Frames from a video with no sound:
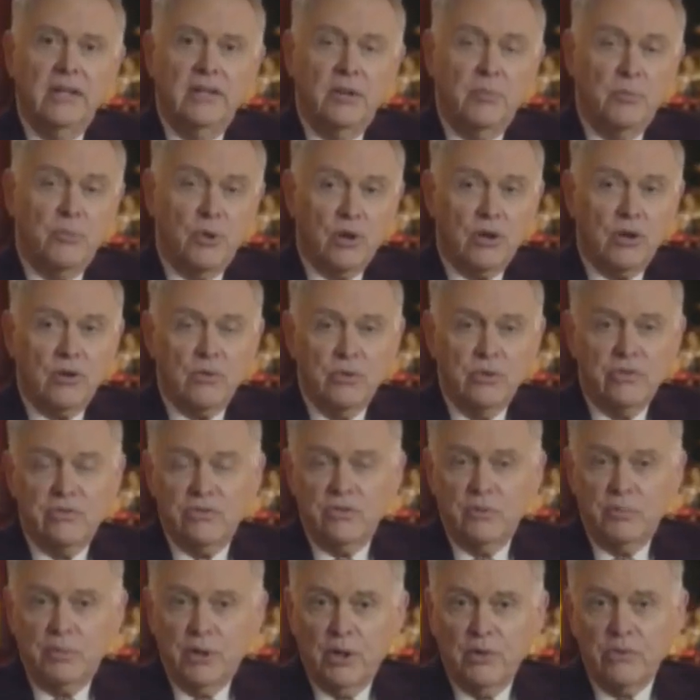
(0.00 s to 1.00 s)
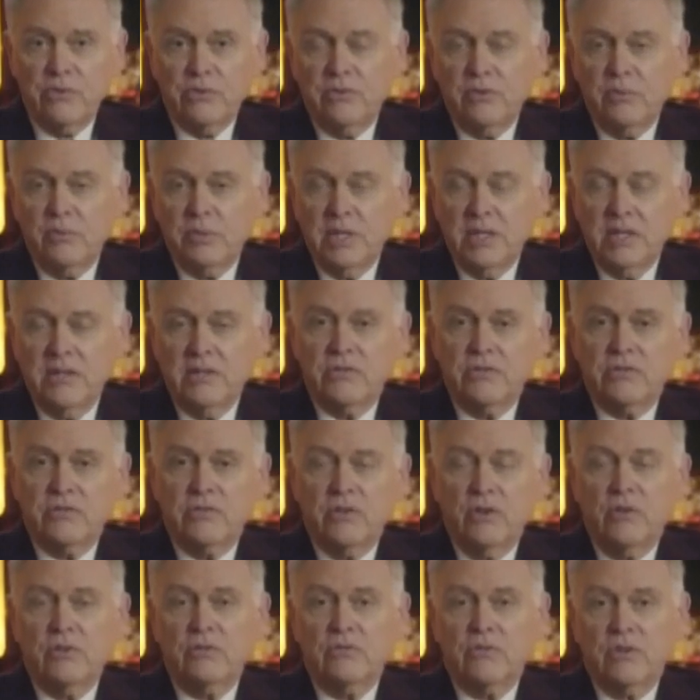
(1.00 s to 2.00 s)
Domergue was supposed to be the
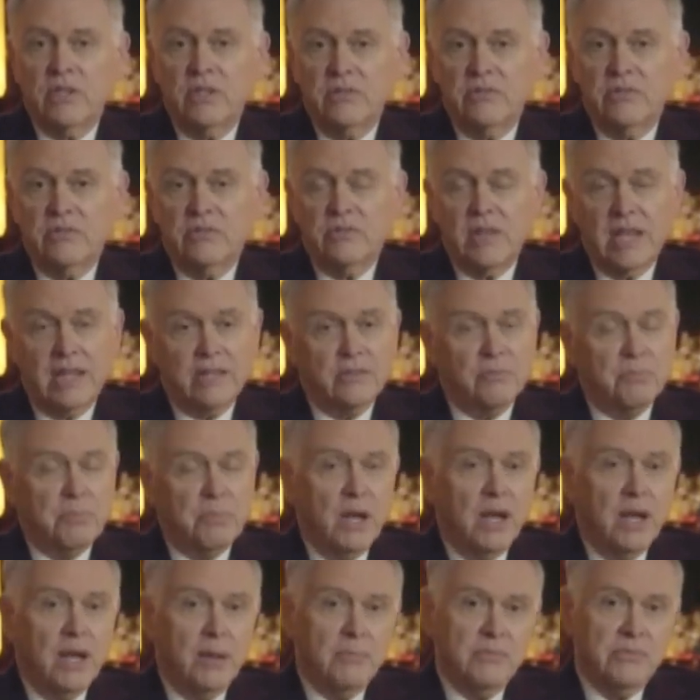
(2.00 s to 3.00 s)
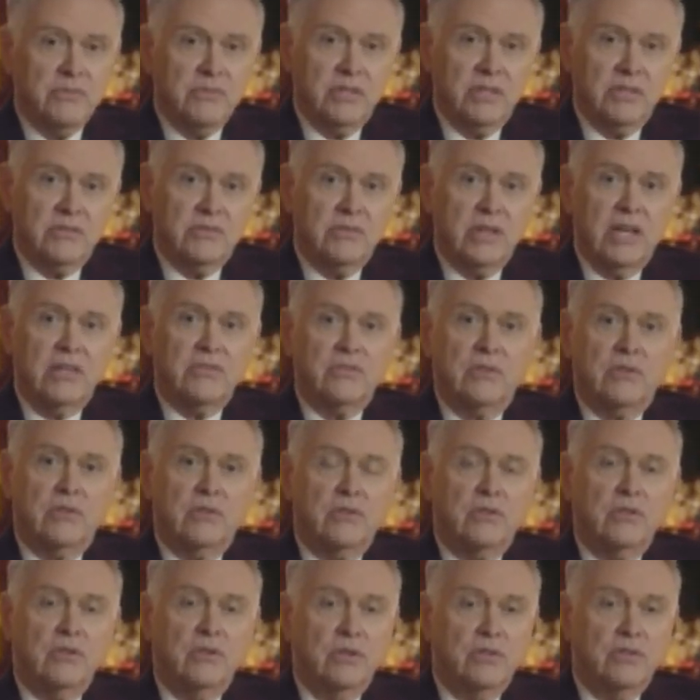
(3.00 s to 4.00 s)
sultry sex bomb
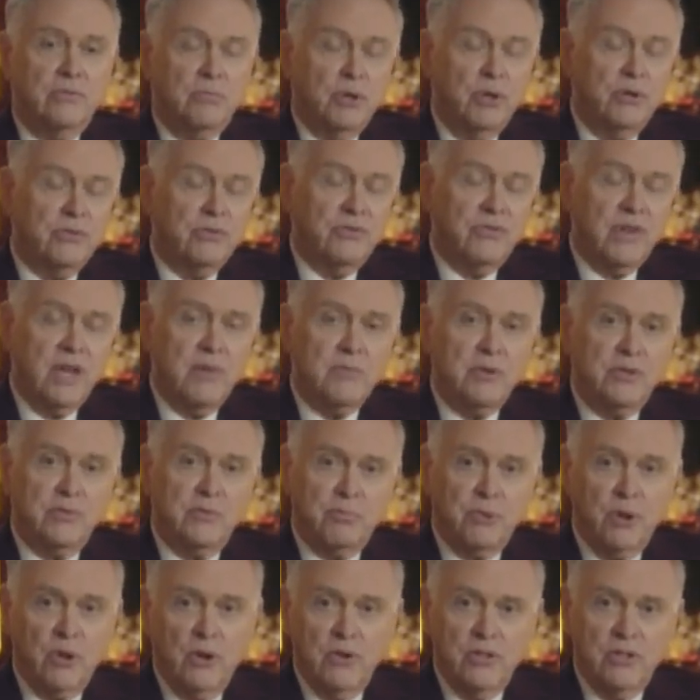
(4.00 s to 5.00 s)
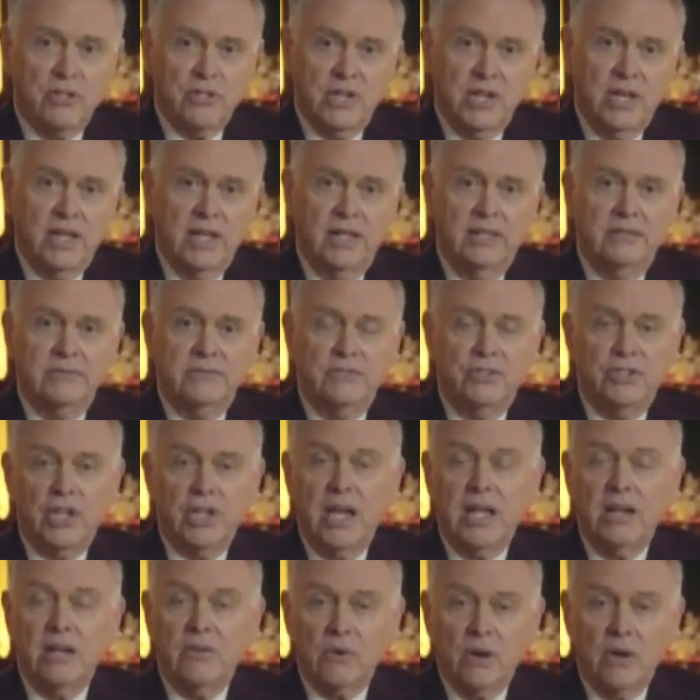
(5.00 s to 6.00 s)
successor to his most famous protege,
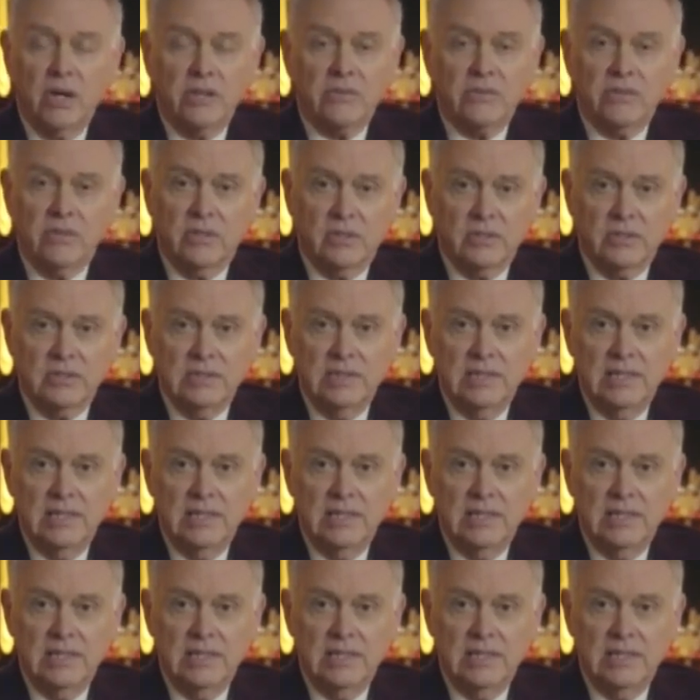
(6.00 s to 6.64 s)
Jane Russell.